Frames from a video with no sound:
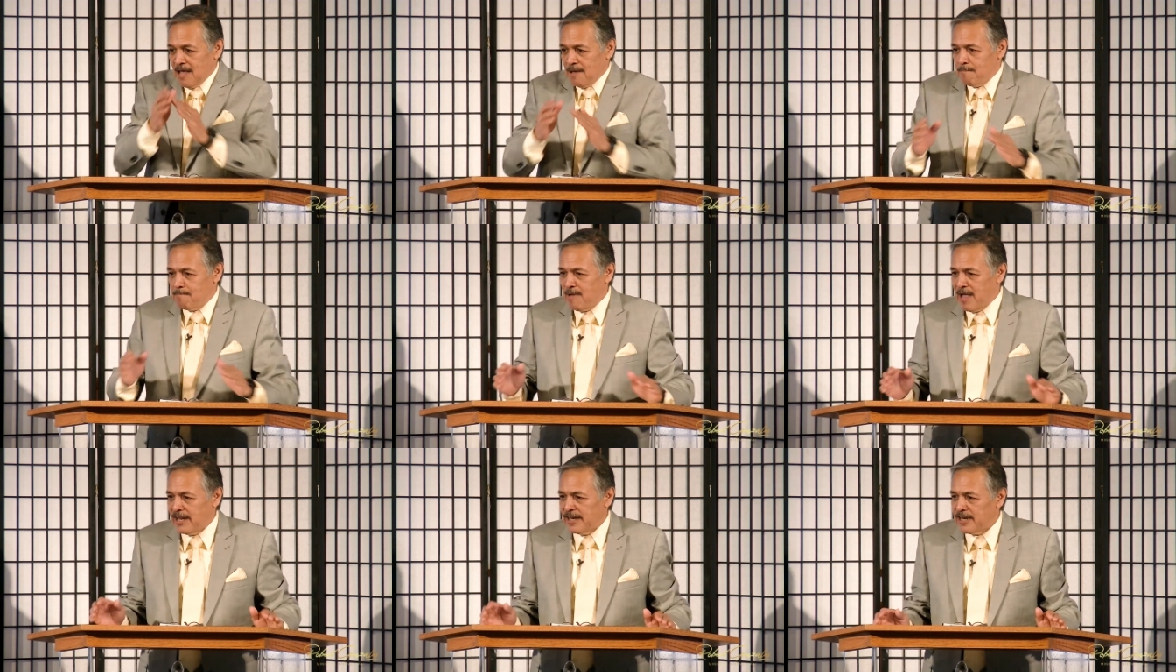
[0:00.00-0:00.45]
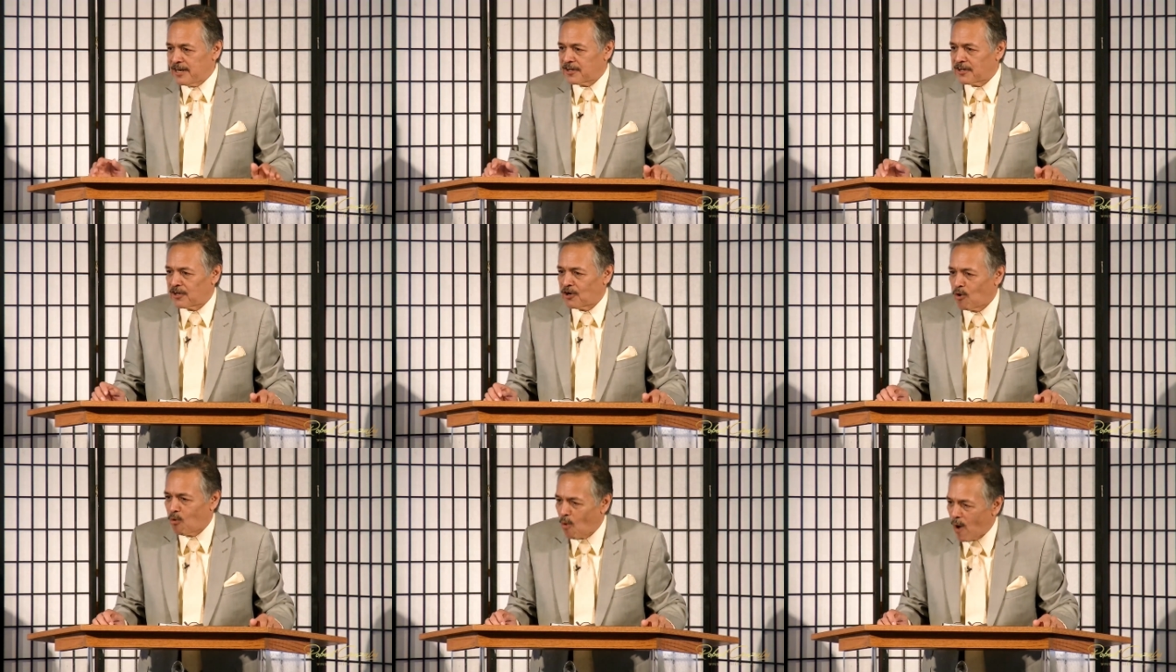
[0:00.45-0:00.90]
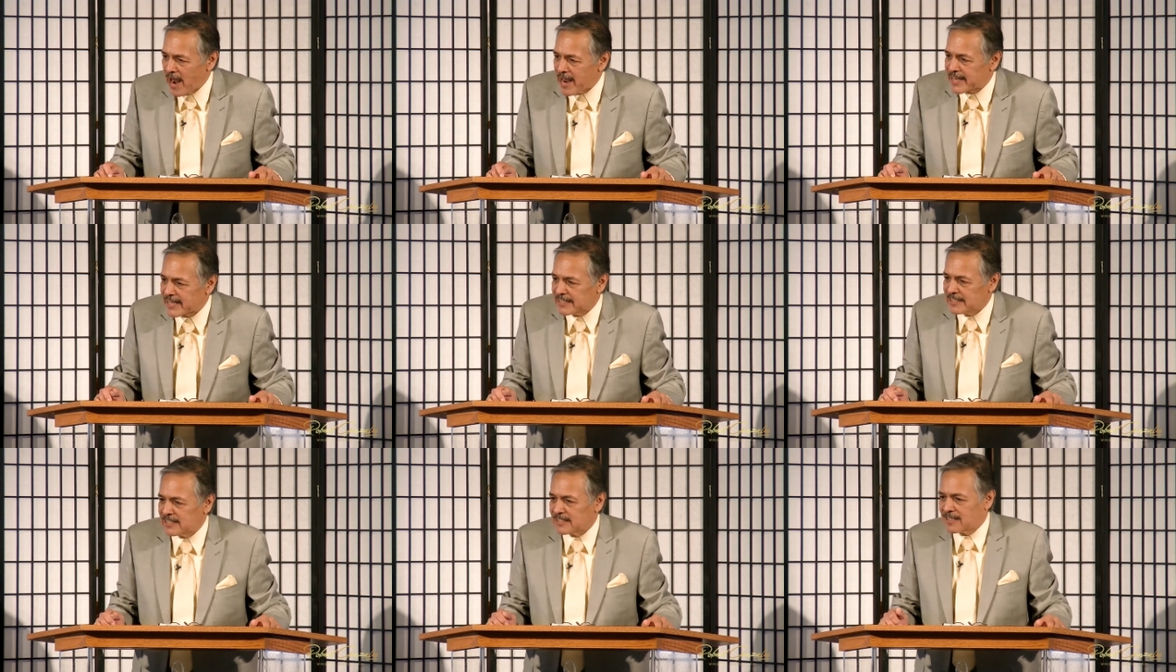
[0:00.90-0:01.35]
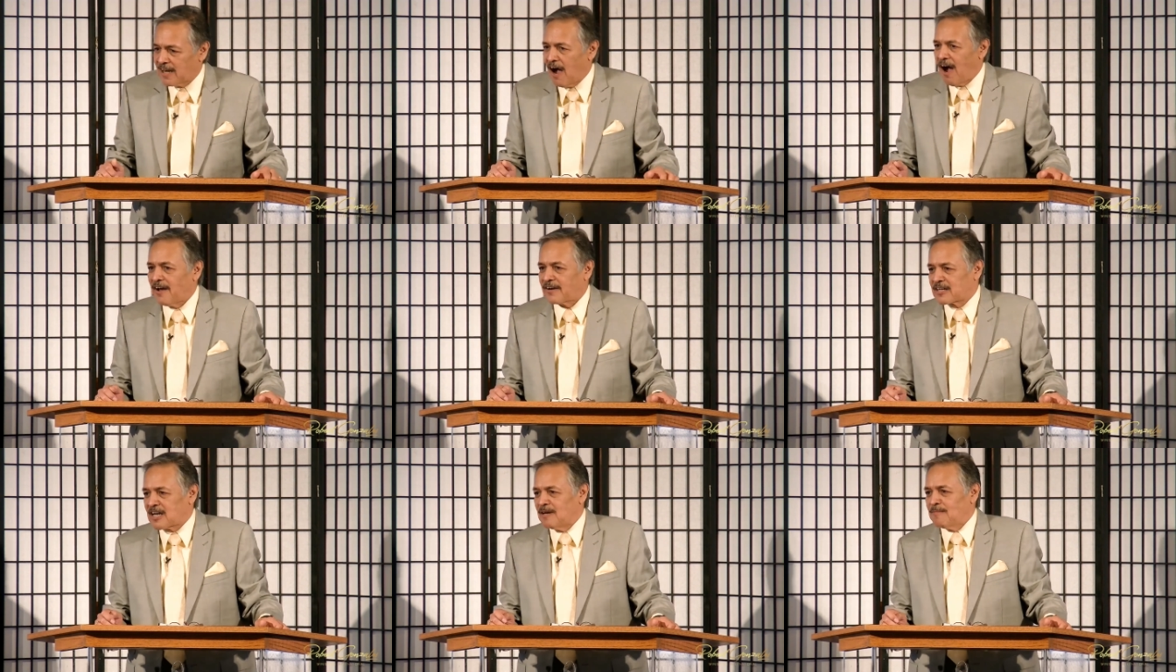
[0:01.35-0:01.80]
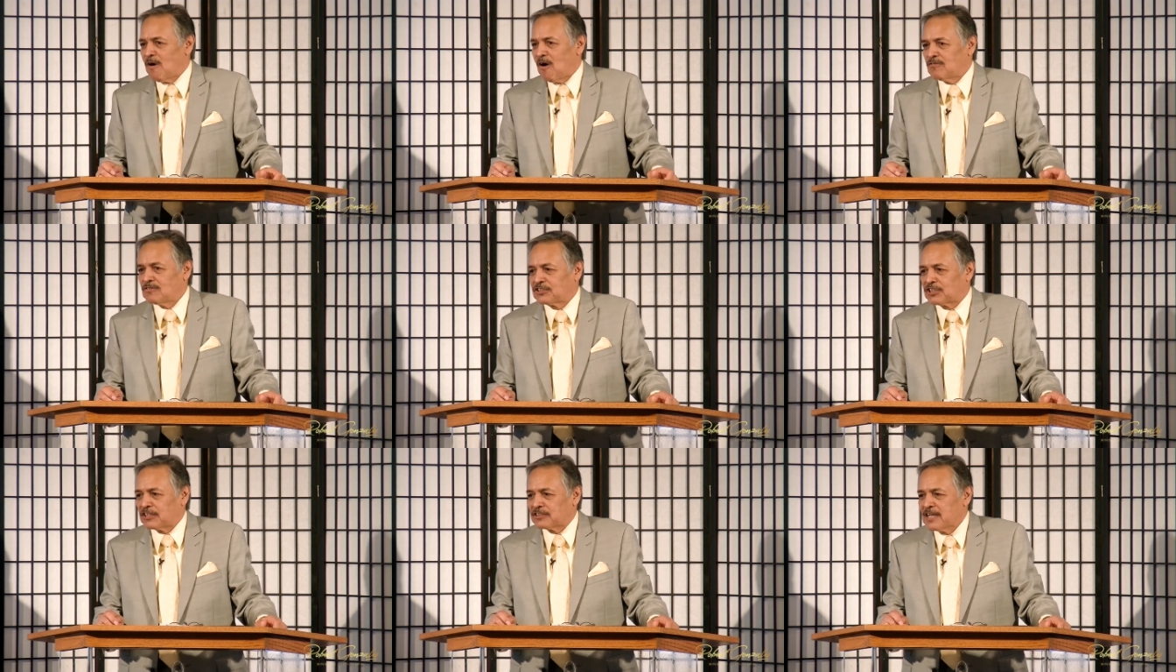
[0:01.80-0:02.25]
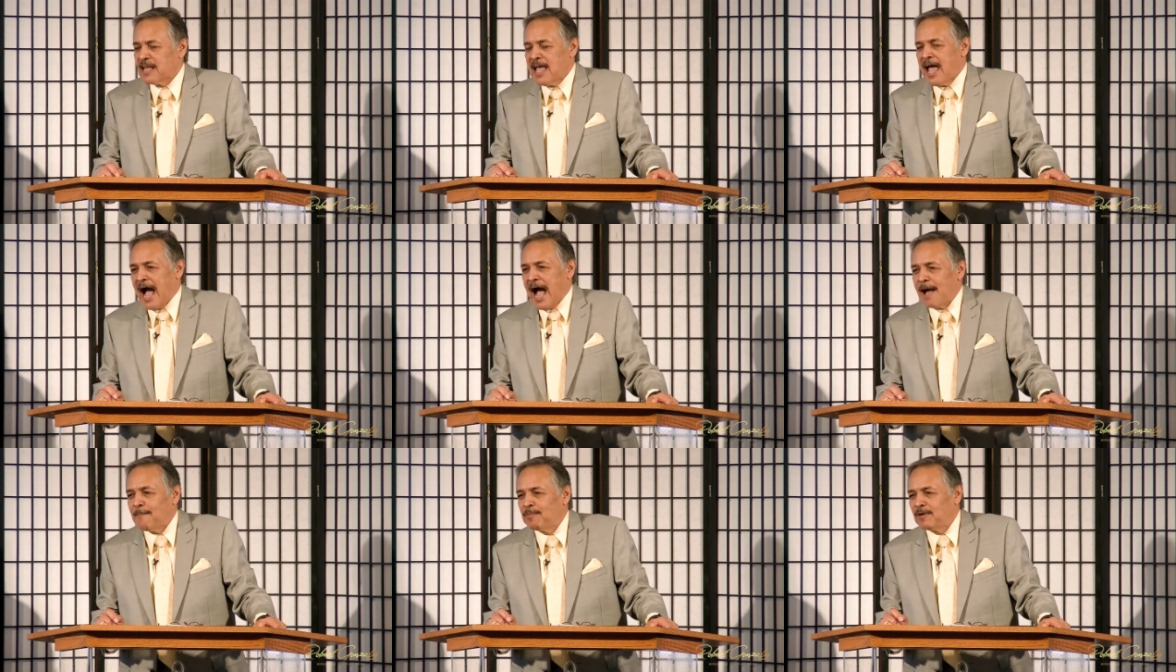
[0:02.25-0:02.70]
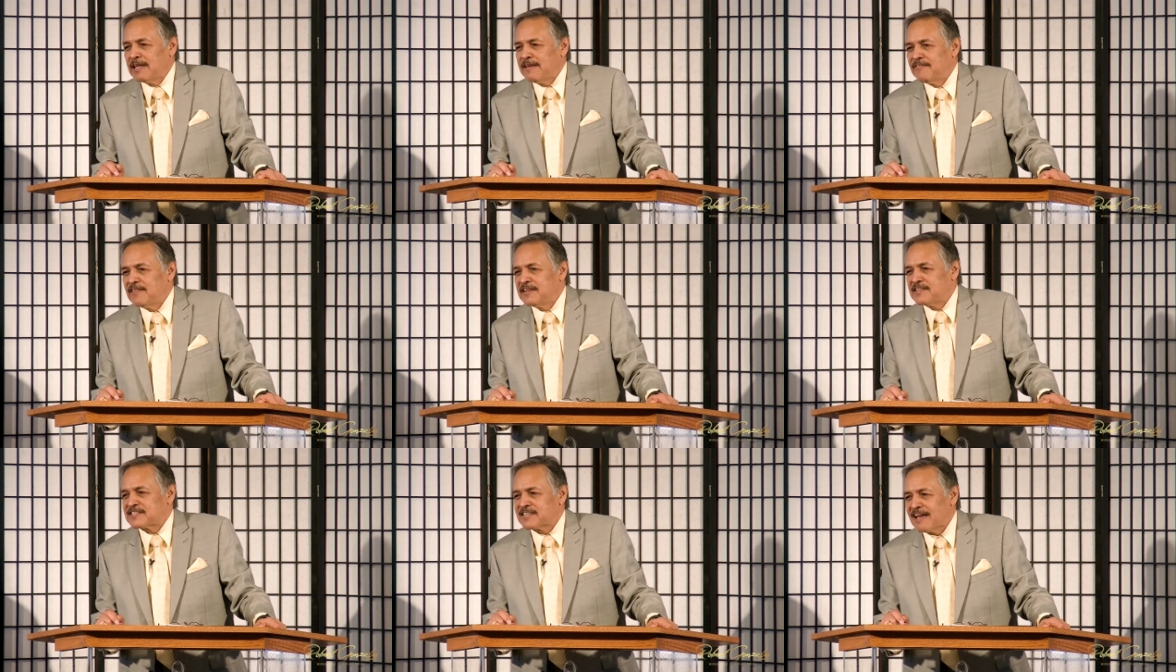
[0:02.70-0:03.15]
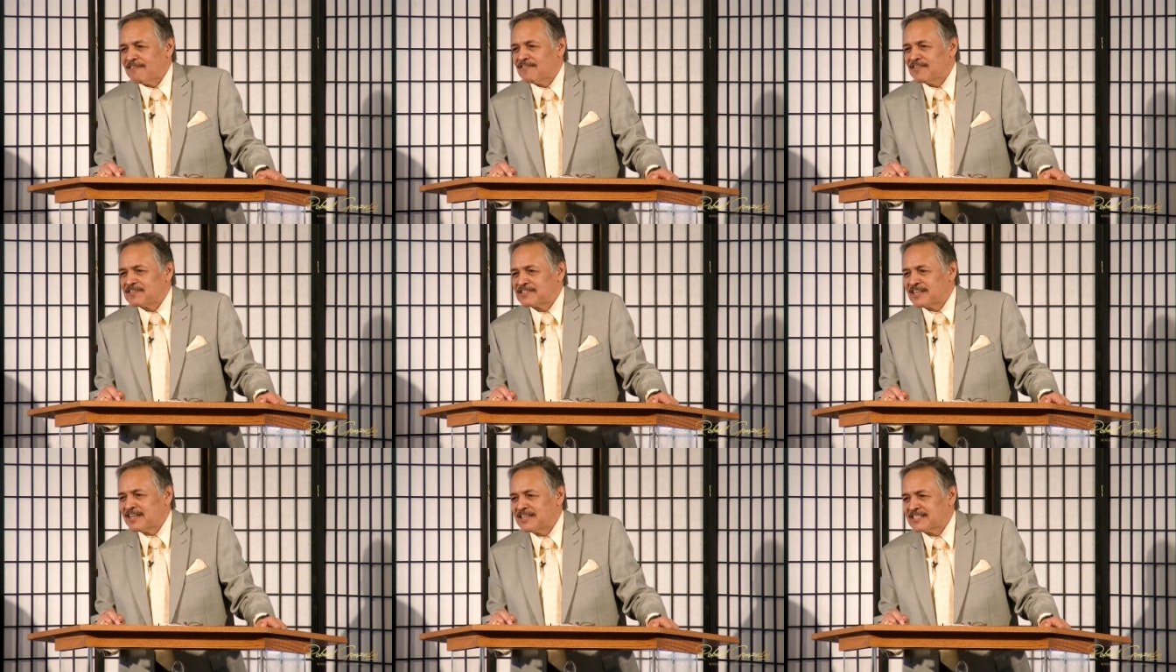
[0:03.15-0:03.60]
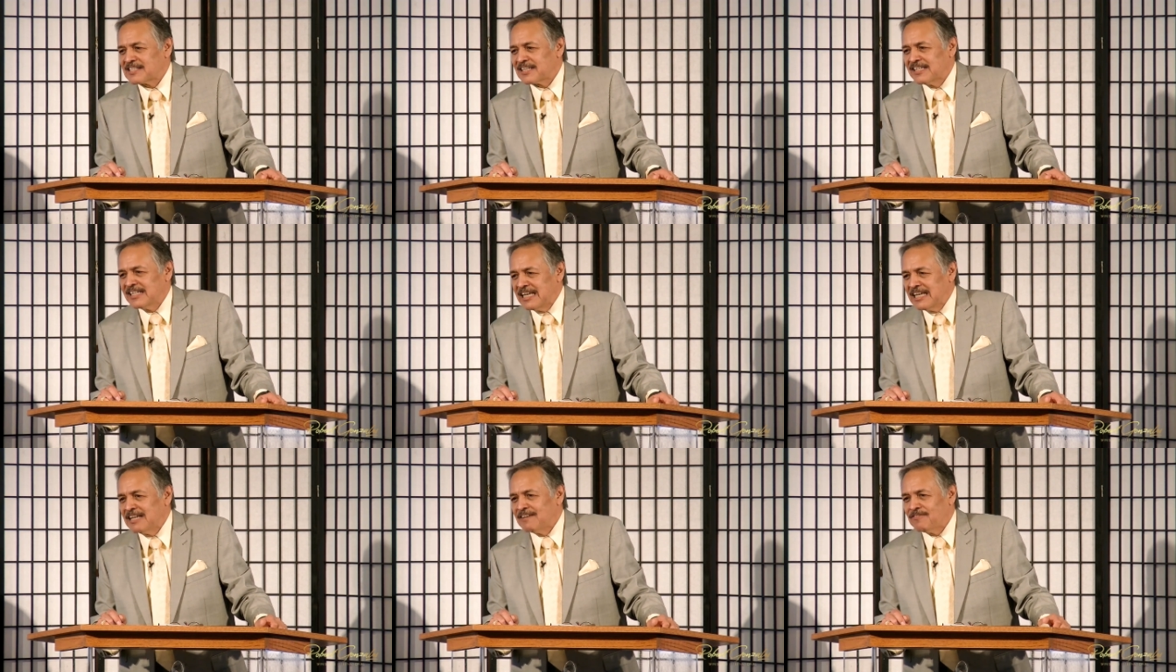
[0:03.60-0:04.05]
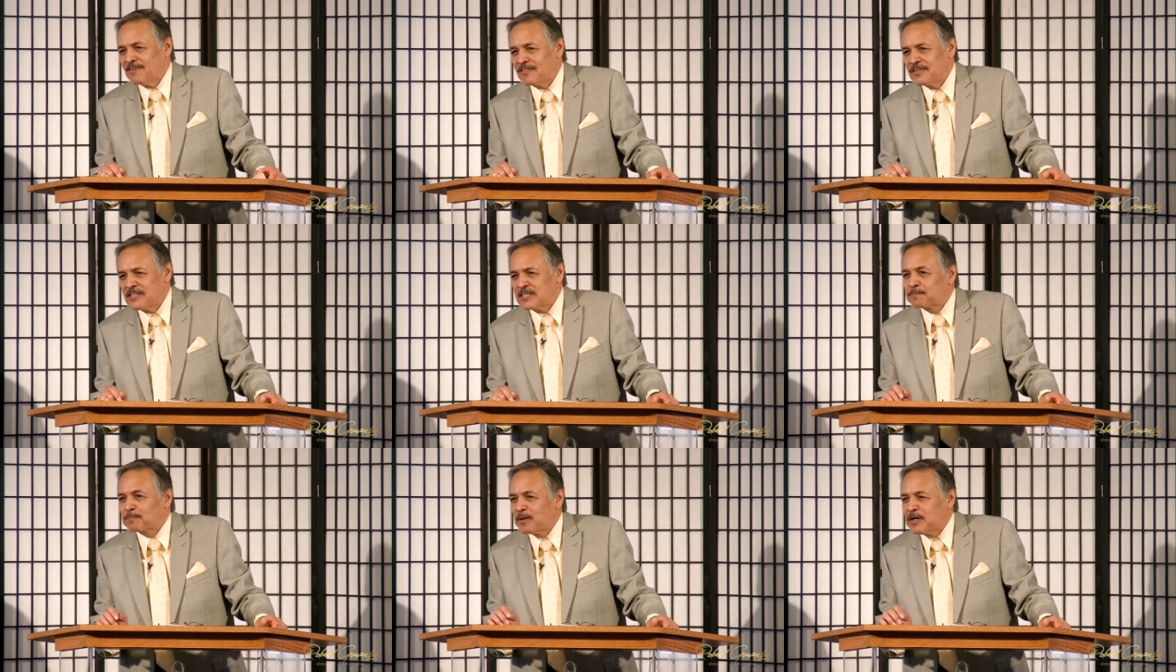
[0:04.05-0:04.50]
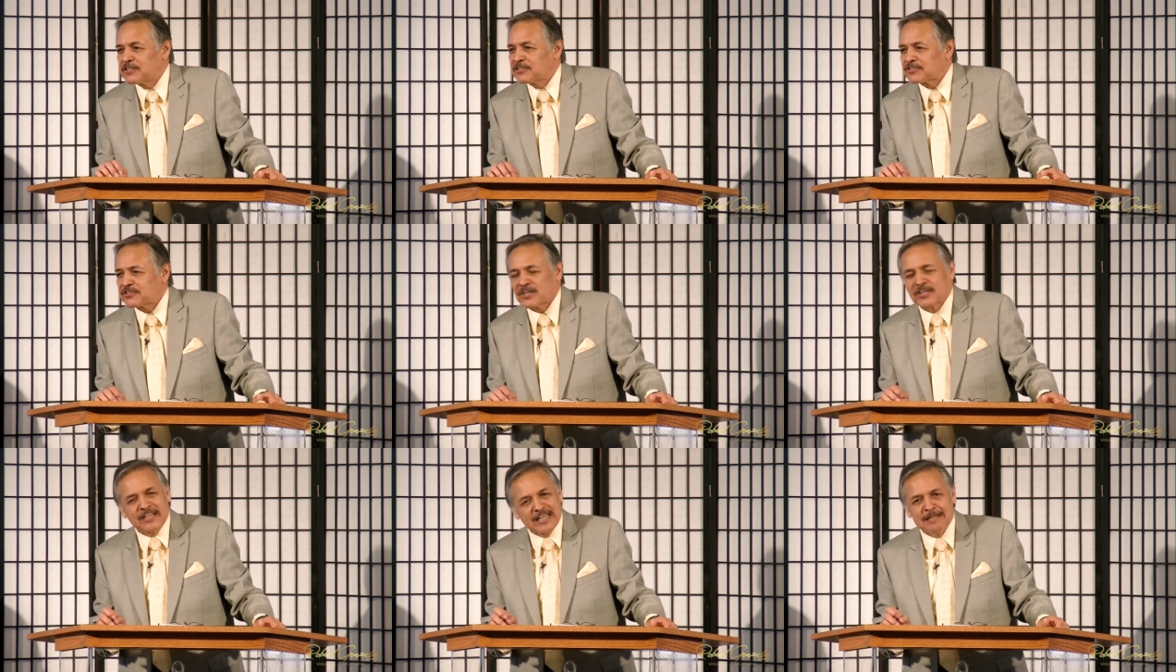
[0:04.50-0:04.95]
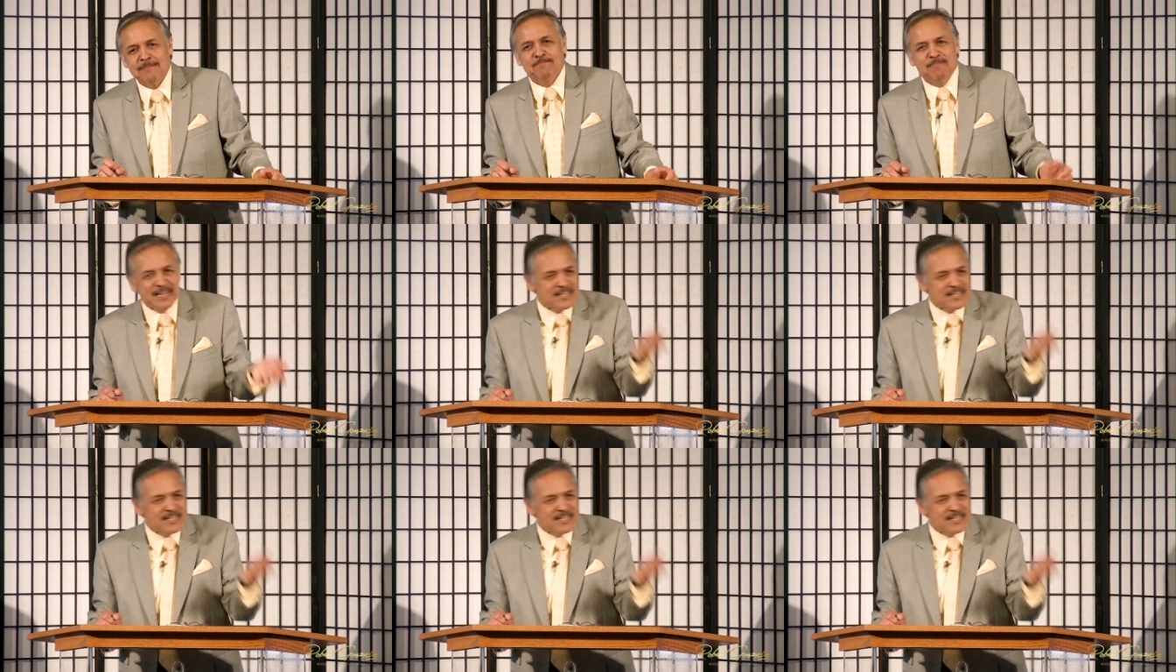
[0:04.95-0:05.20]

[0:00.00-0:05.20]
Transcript: Many are going to awaken to God. Come on, church. I believe these 7 cities of Nineveh, these preachers are getting